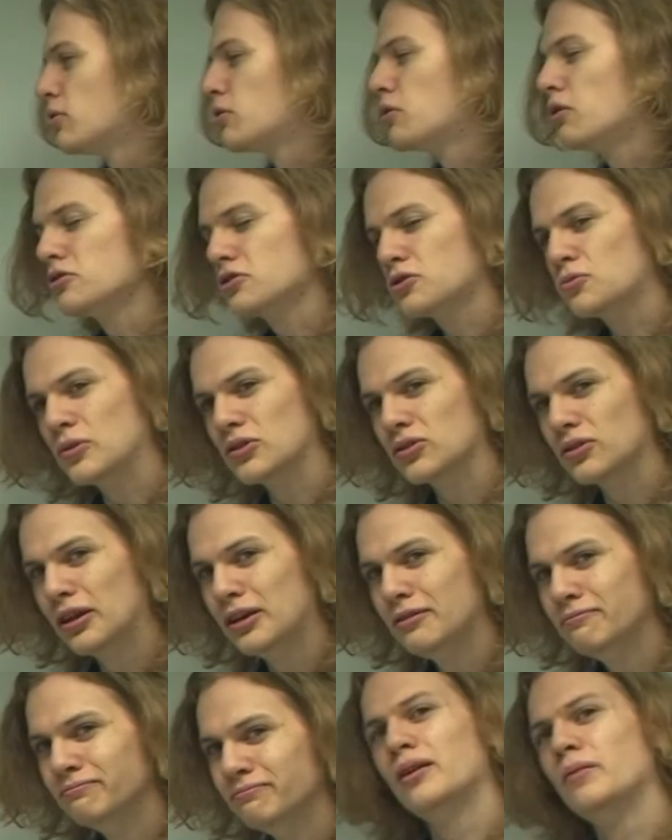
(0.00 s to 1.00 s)

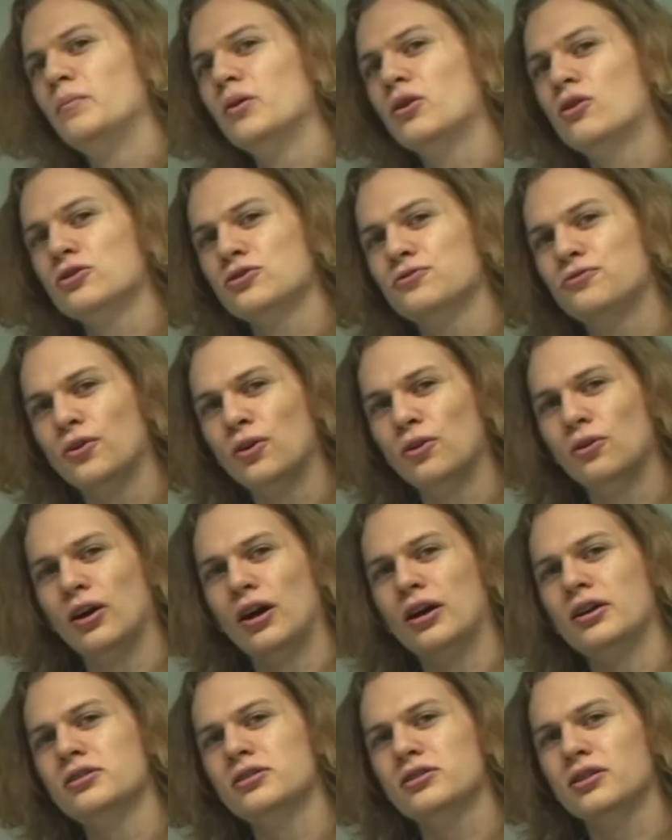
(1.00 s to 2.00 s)
Consequently, because phone
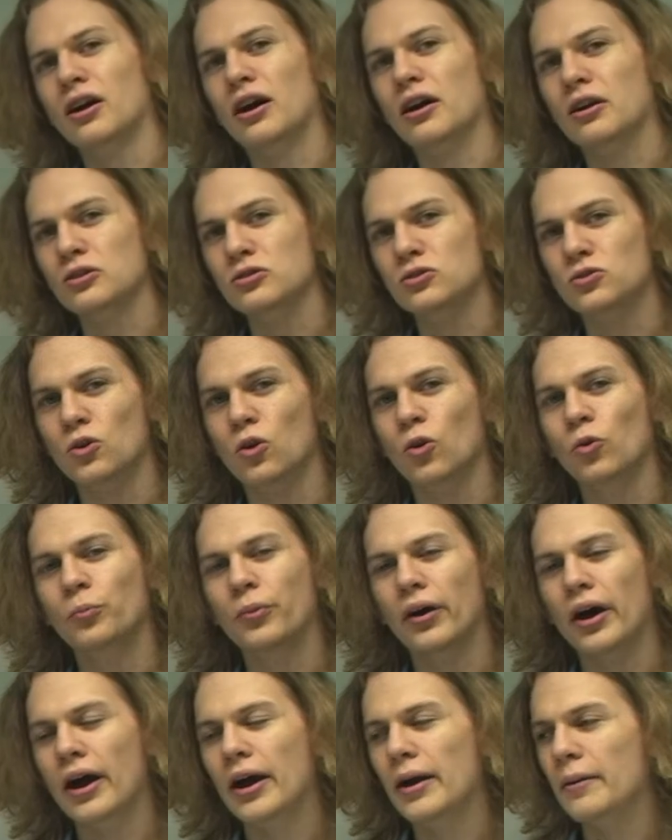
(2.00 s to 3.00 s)
lines are controlled
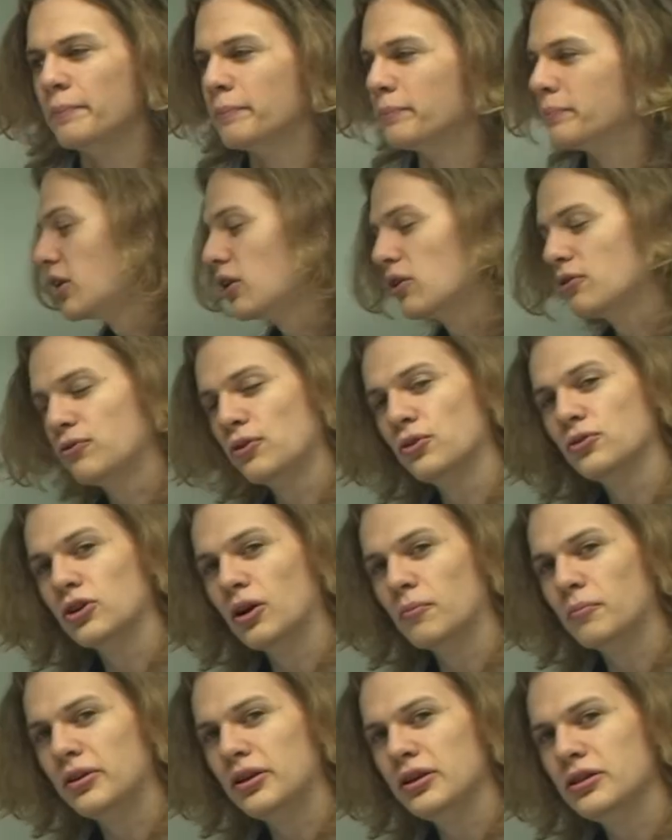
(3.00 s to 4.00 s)
by telephone
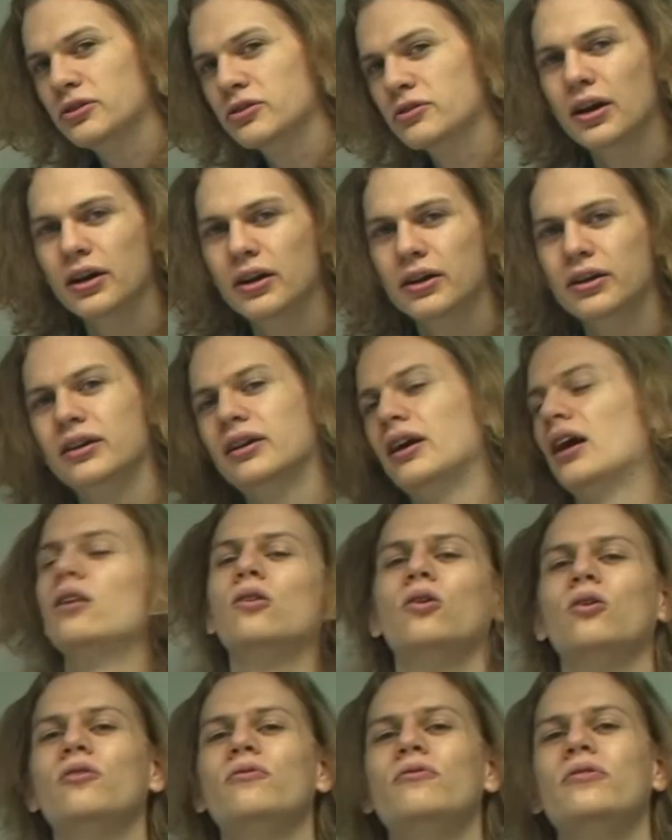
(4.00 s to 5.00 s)
companies, a
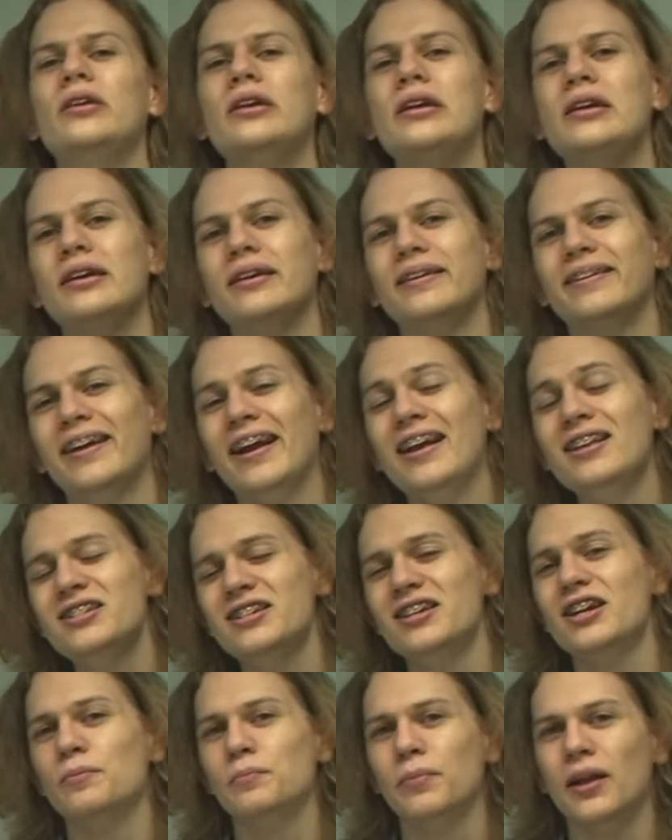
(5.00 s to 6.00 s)
lot of the
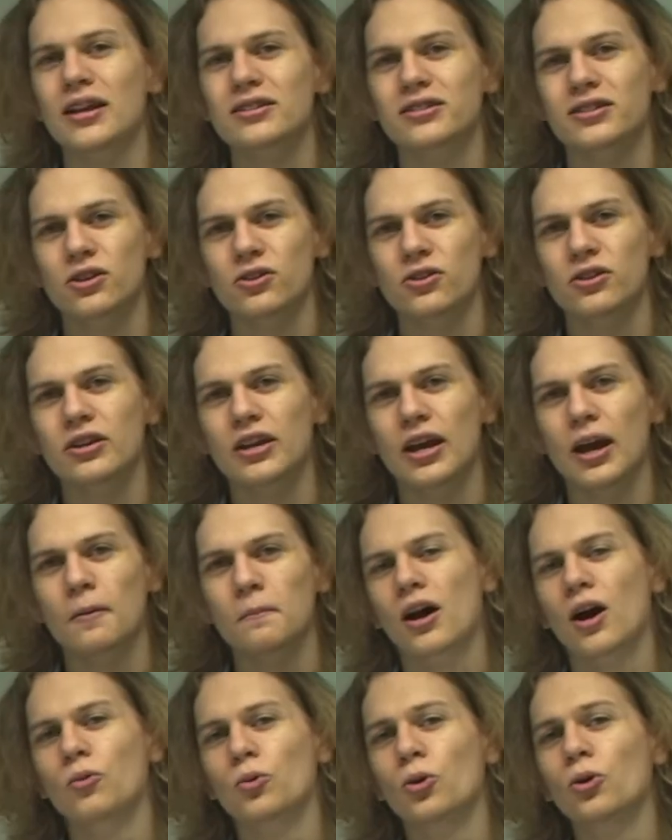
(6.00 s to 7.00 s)
internet plans that you can get
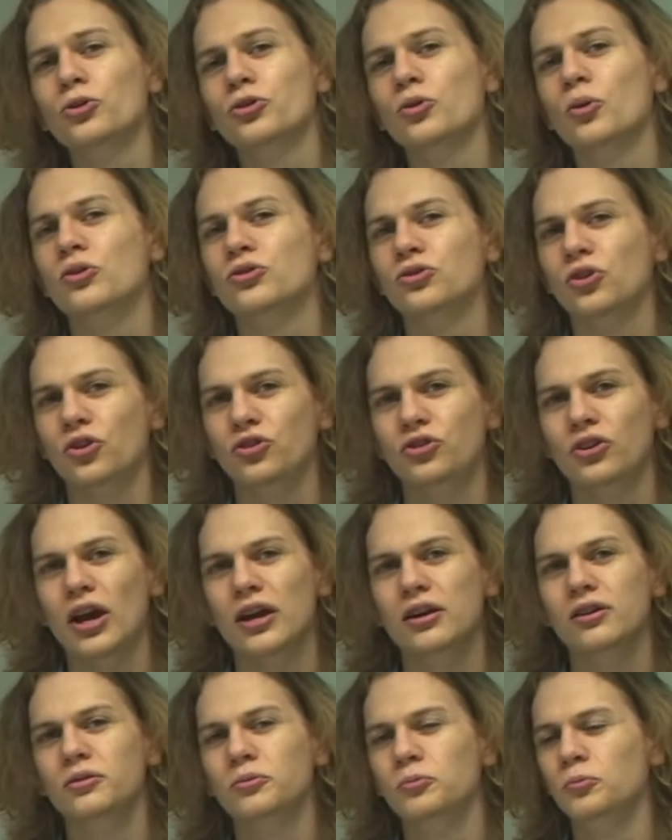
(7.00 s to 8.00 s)
are also
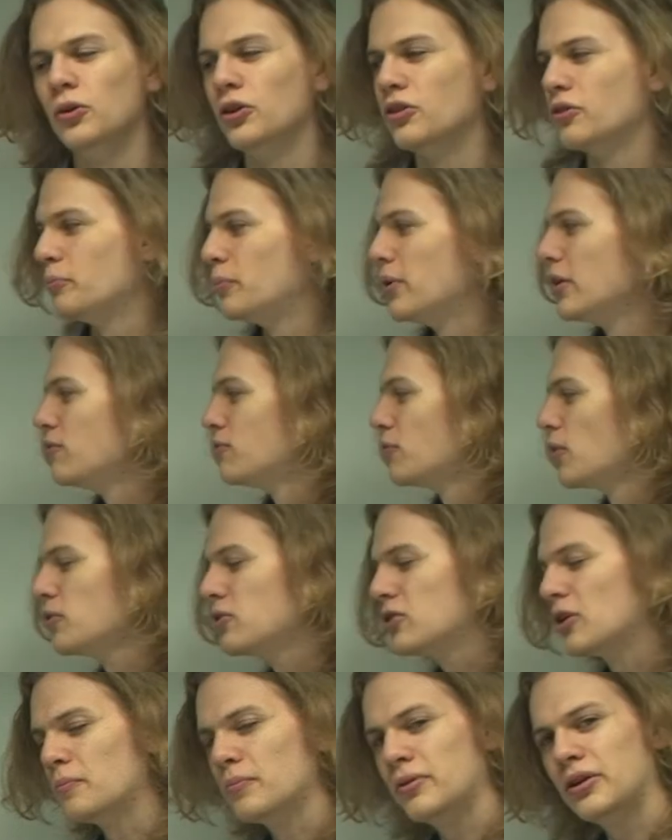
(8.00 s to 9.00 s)
associated with big phone
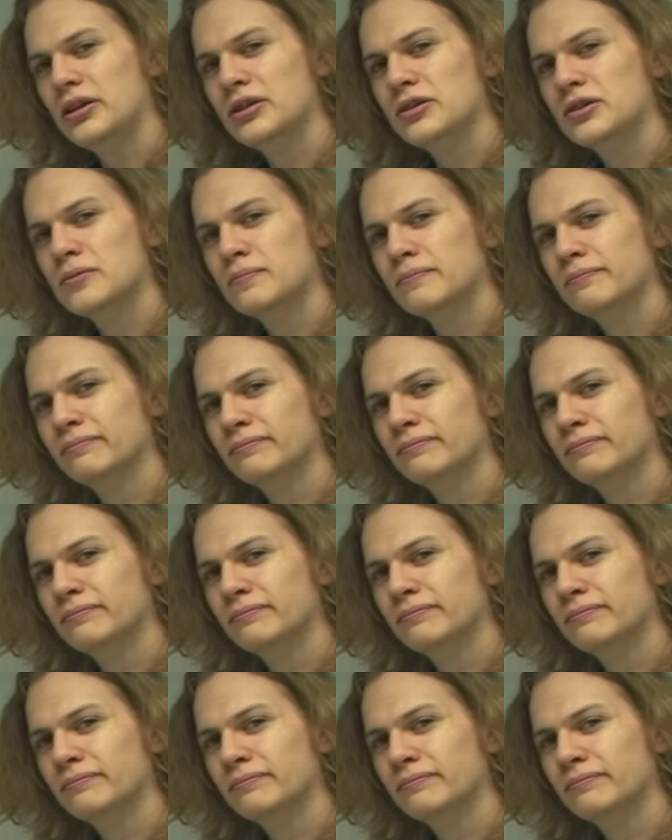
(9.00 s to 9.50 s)
companies.